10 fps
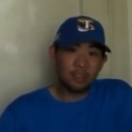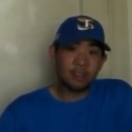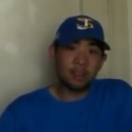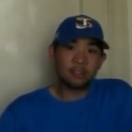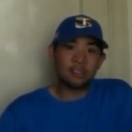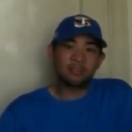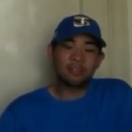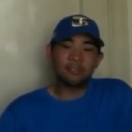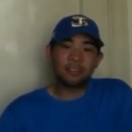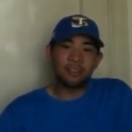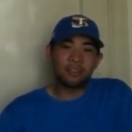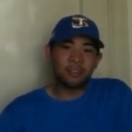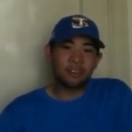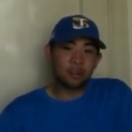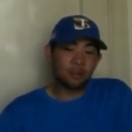They got David Fales
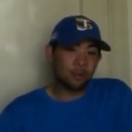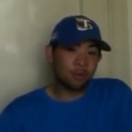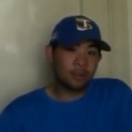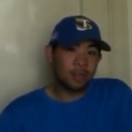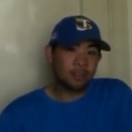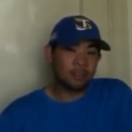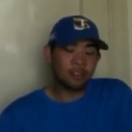in at quarterback,